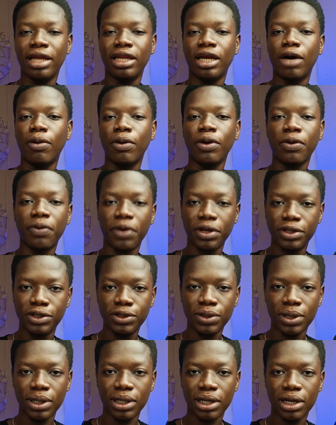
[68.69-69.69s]
Now, when
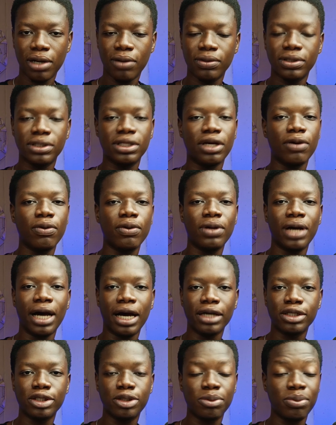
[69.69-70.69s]
creating your account, they're going to
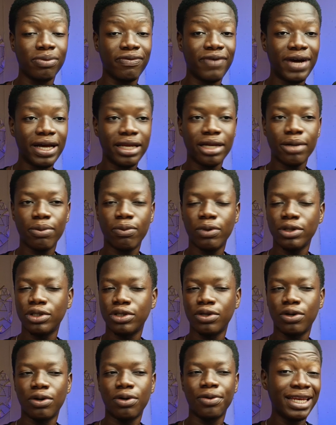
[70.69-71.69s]
ask you to provide them with
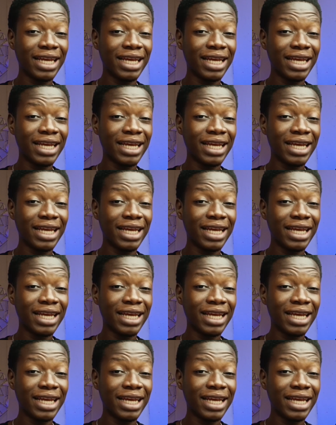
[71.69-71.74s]
your